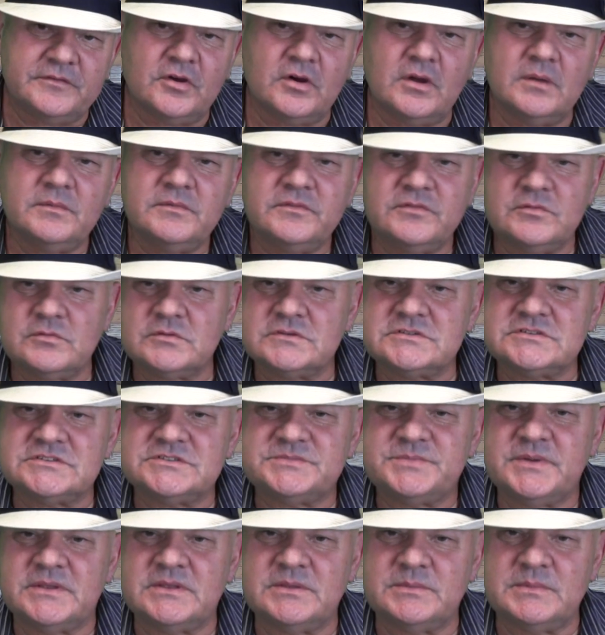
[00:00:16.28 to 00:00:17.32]
of time. If you want to
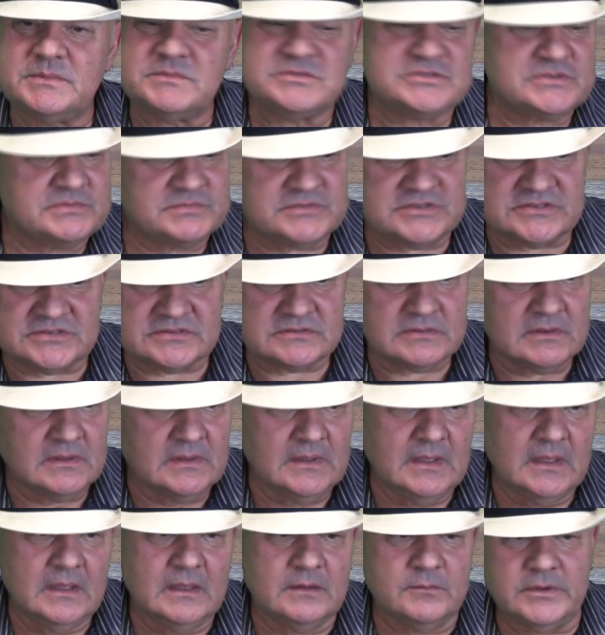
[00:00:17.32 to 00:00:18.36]
suspend your membership,
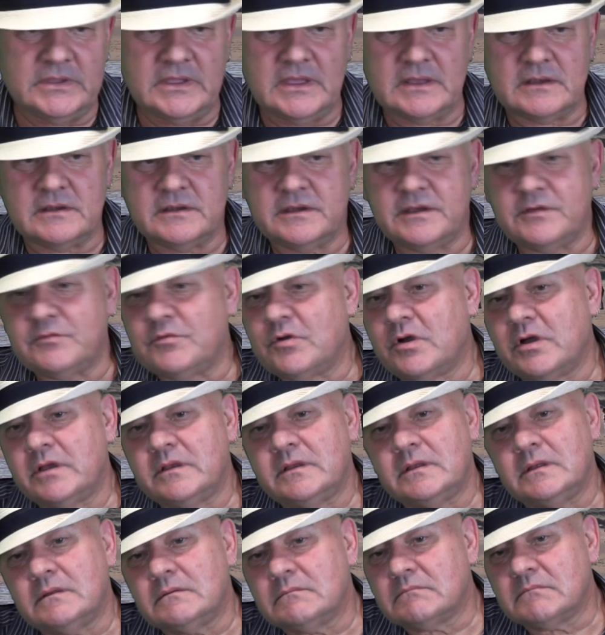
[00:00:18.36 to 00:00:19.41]
we get it in
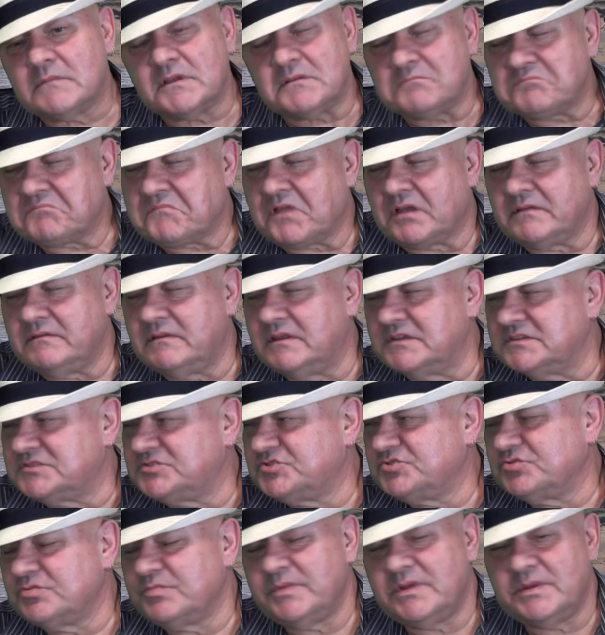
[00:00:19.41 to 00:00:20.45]
writing. There
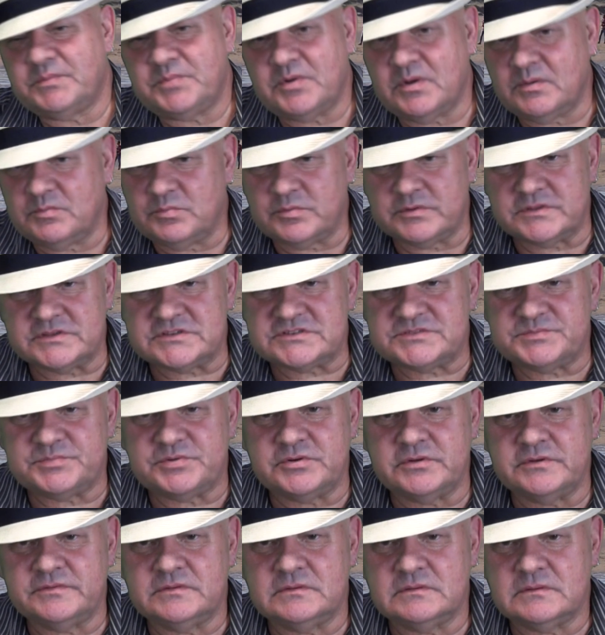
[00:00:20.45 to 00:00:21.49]
shouldn't be a problem with its
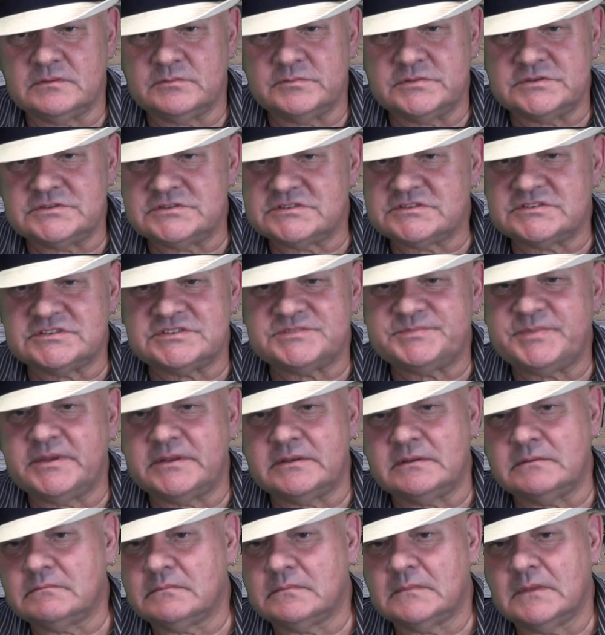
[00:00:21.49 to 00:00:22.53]
approval, and we just
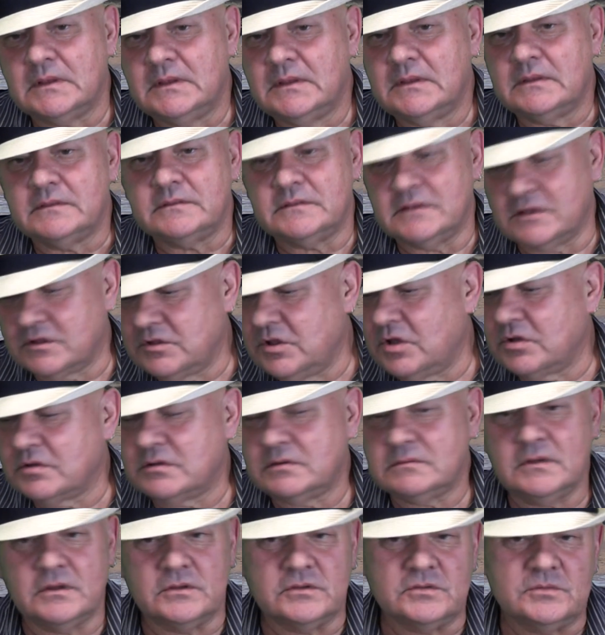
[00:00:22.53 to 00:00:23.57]
suspend the
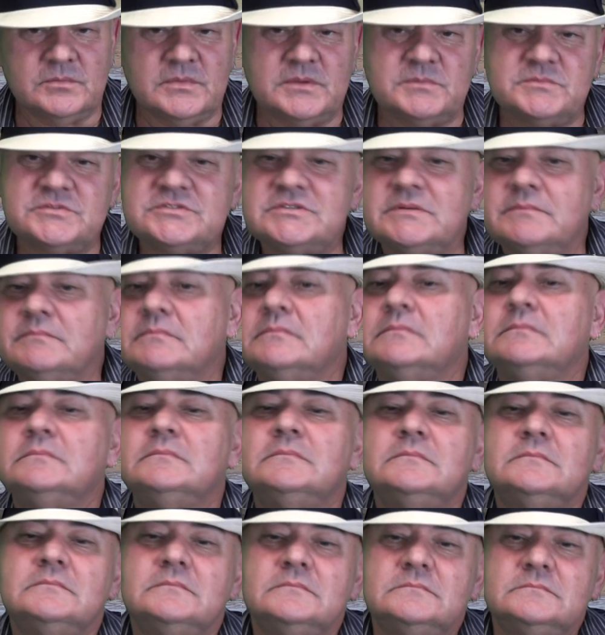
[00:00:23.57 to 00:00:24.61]
clock on your membership.
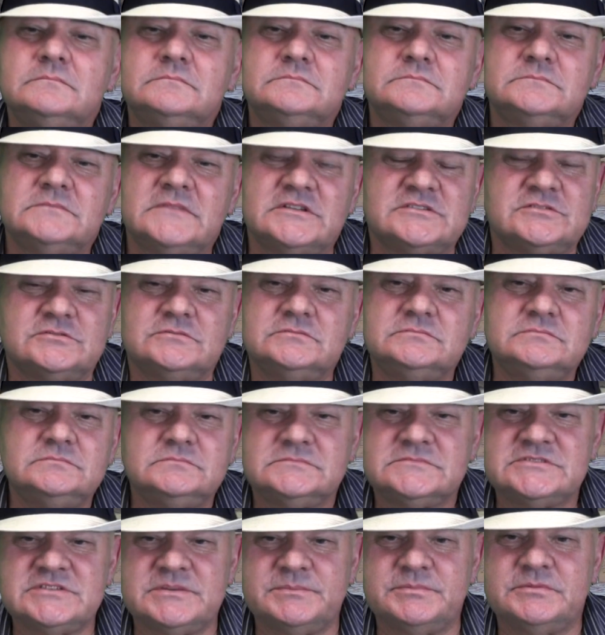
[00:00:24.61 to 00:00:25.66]
That's all.
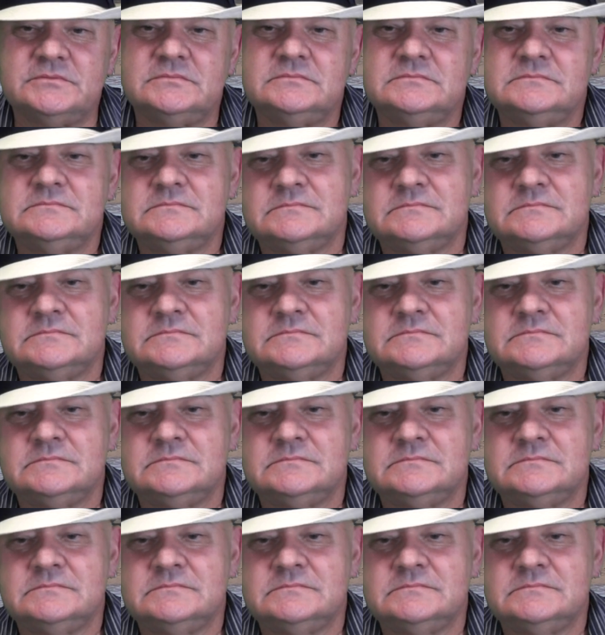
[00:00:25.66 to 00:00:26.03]
Simple.